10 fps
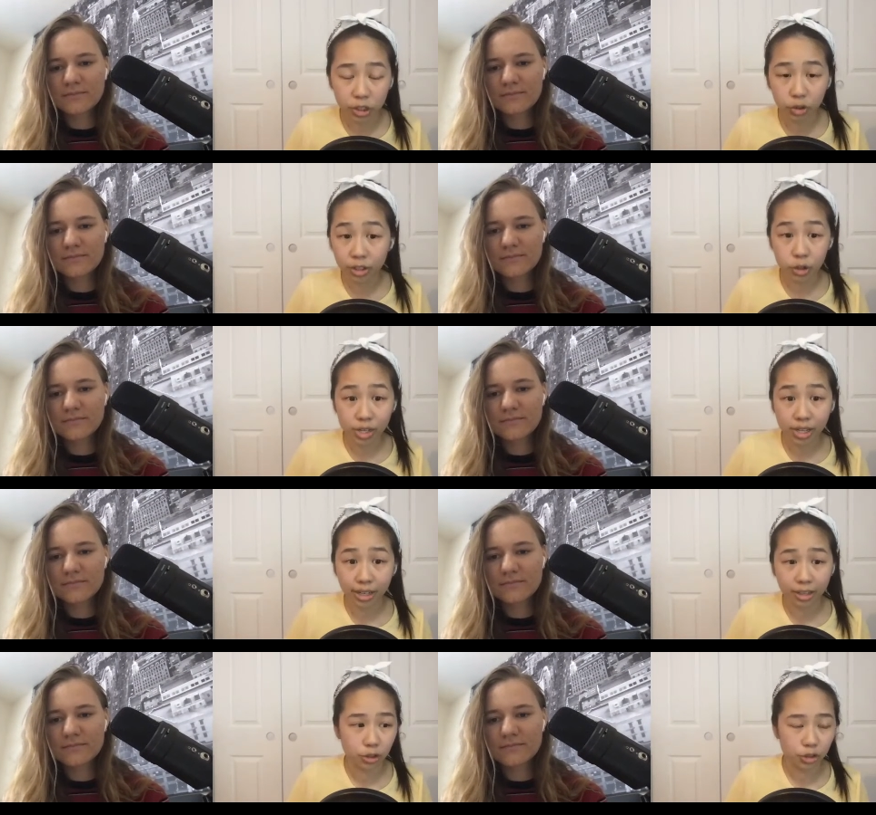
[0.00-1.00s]
Speaker 1: and unique and
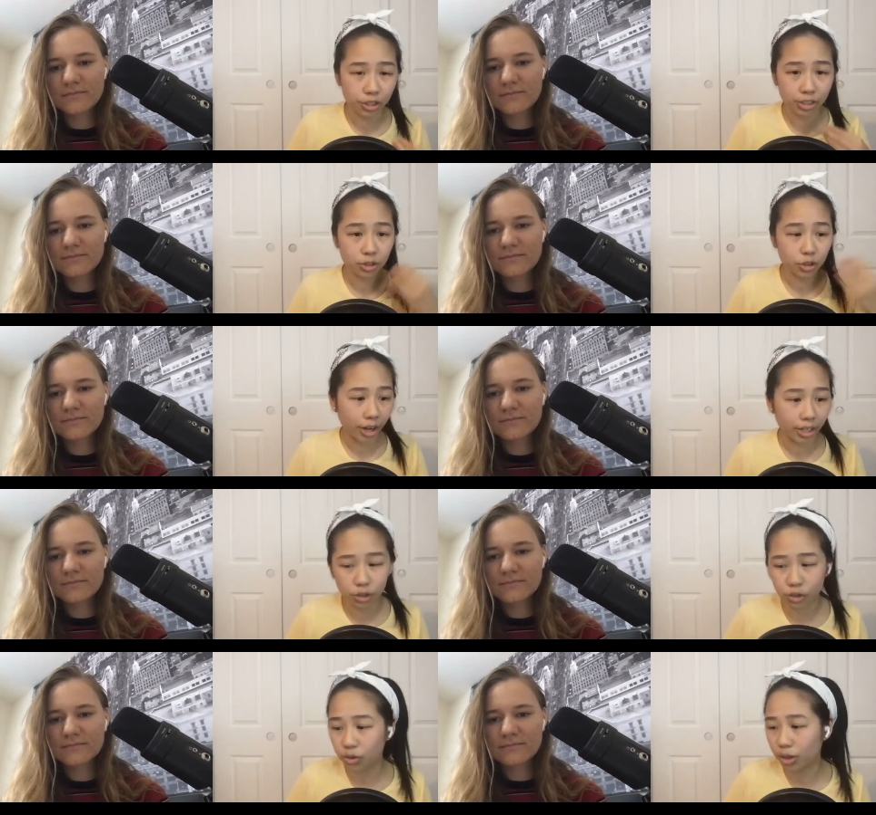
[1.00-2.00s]
you shouldn't try
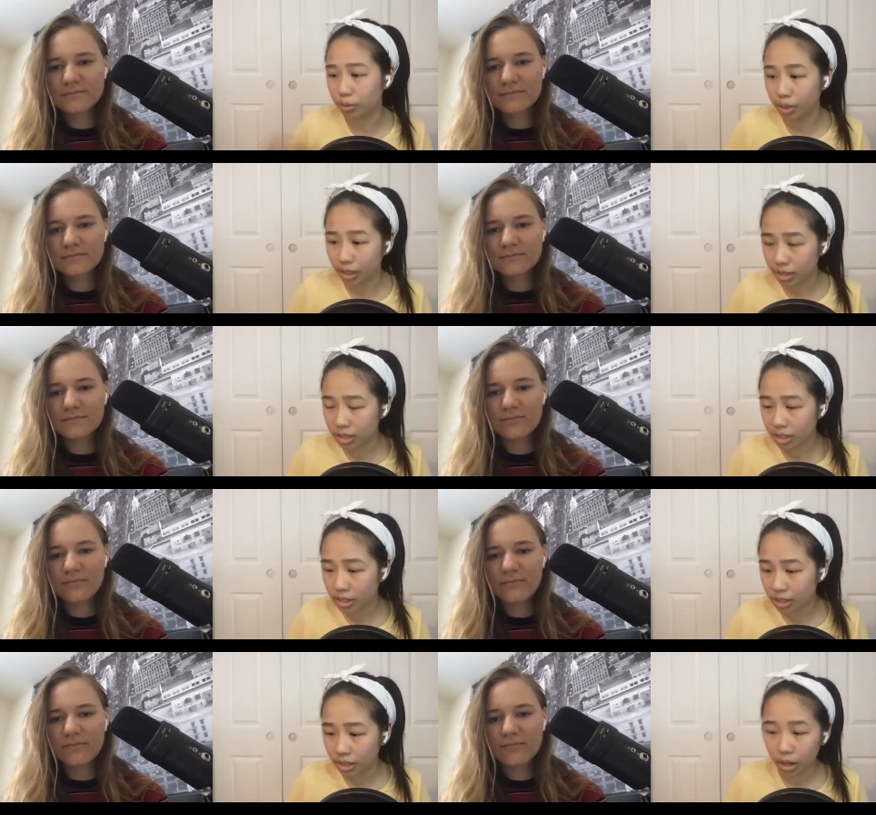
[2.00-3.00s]
to compete
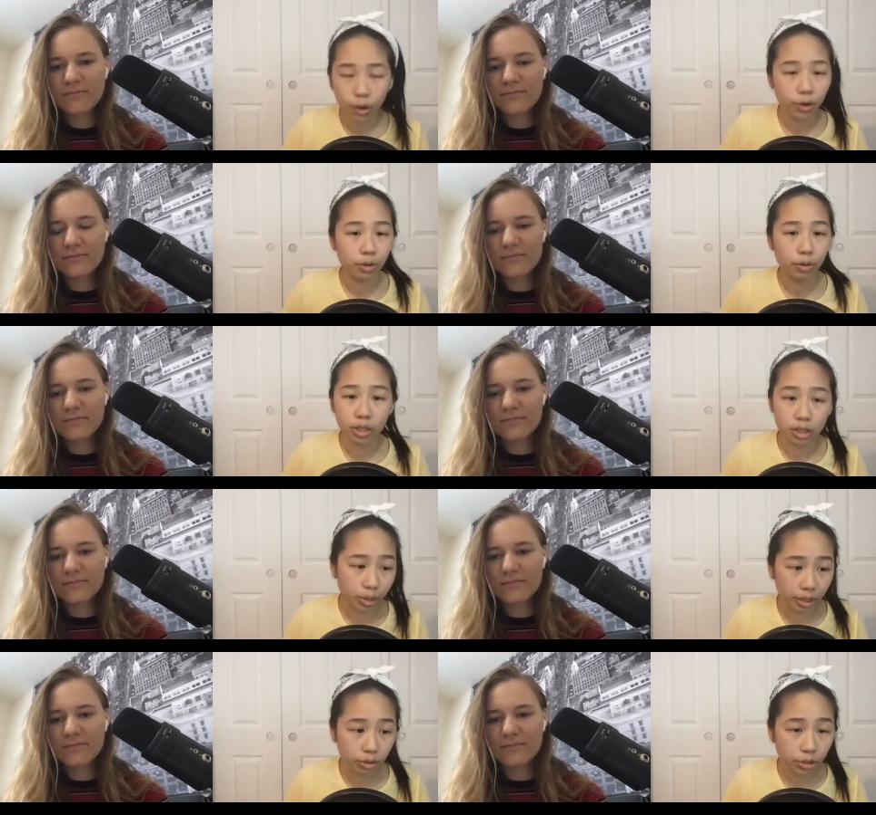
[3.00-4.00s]
with someone
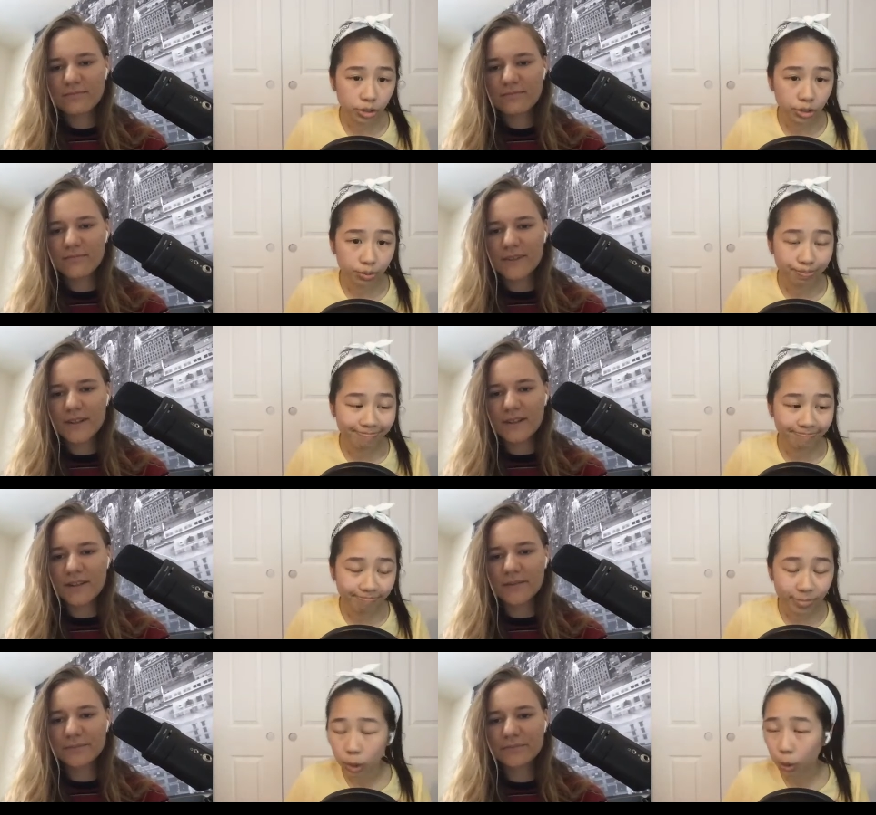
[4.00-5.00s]
else yeah
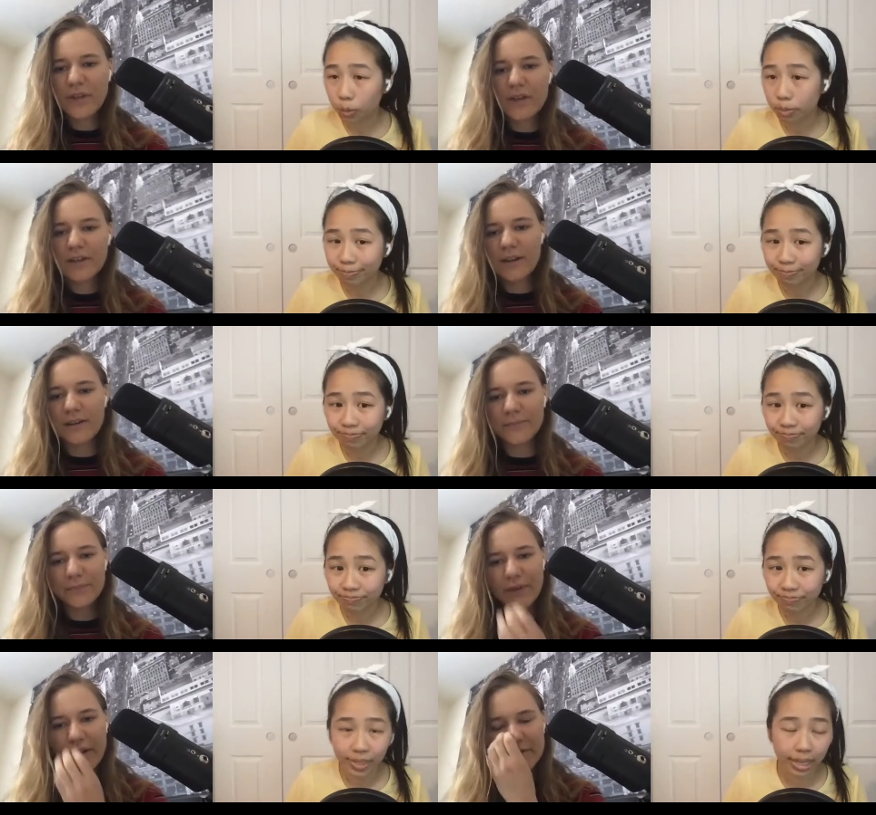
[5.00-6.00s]
so yeah
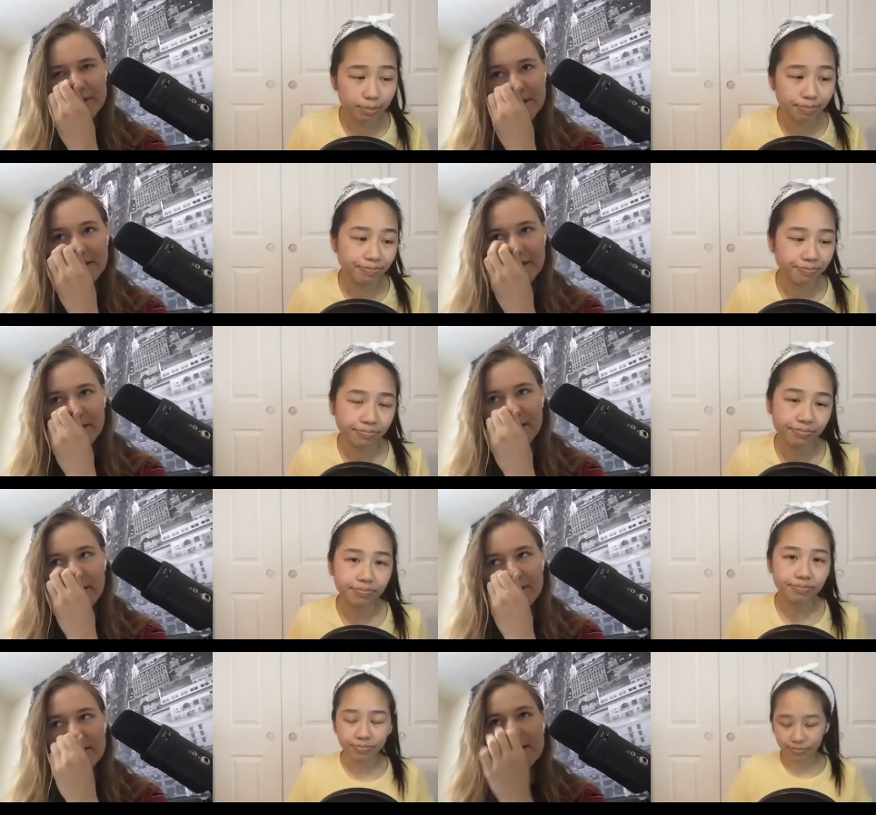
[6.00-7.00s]
Speaker 2: i was gonna i
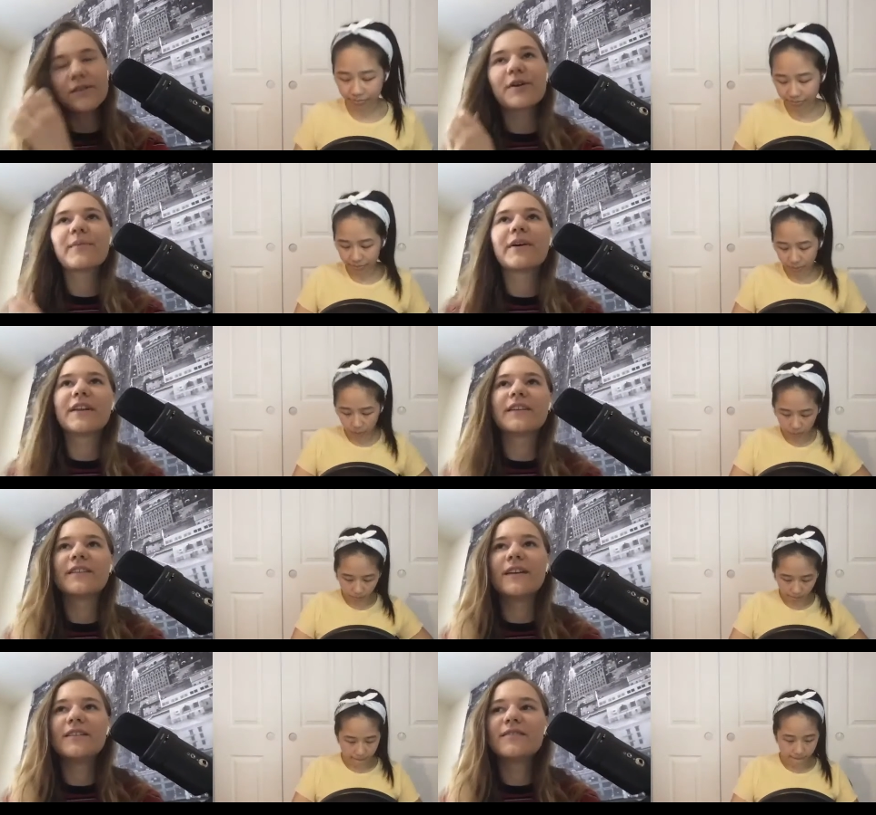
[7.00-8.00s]
was gonna talk about like the
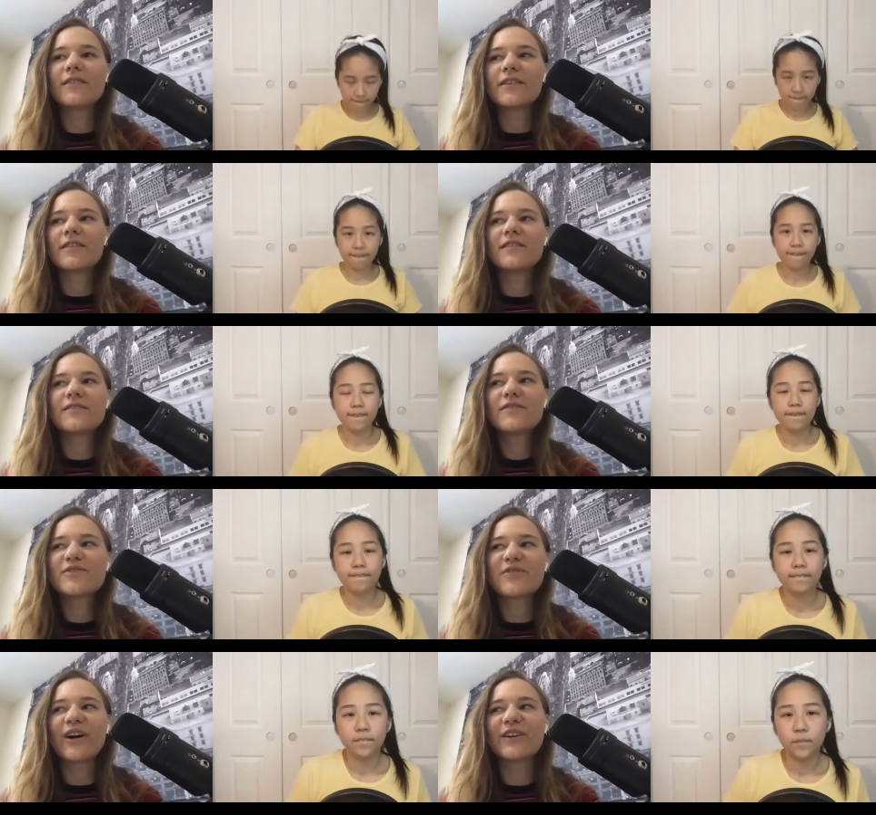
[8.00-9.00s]
indiv-
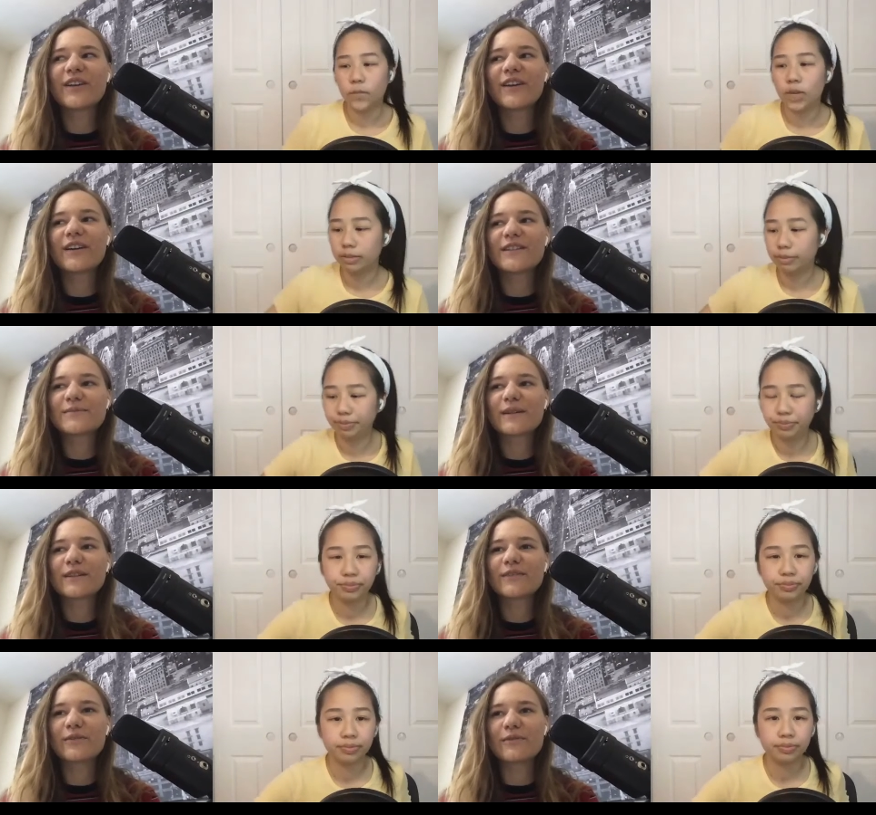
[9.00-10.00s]
individuality aspect of
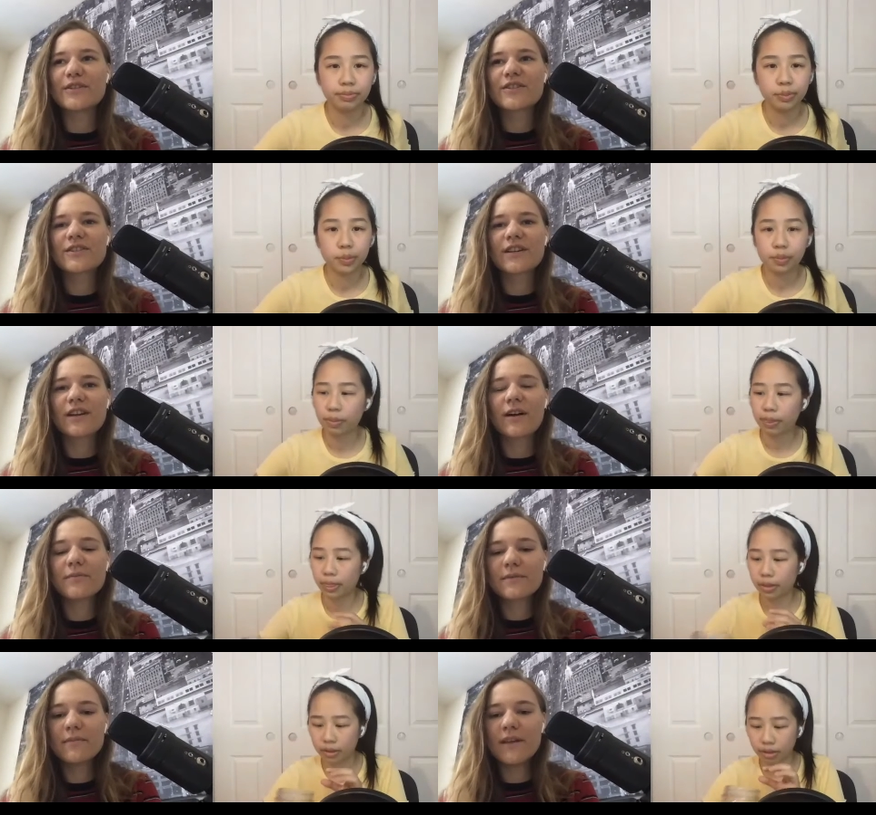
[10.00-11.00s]
it which helps
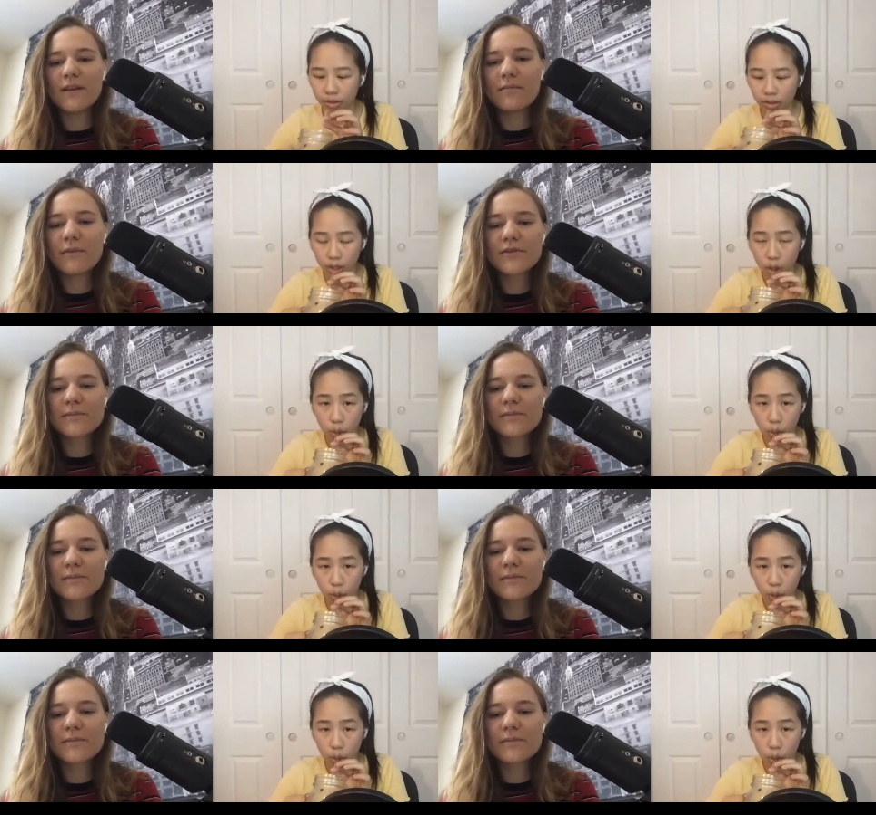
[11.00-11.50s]
me most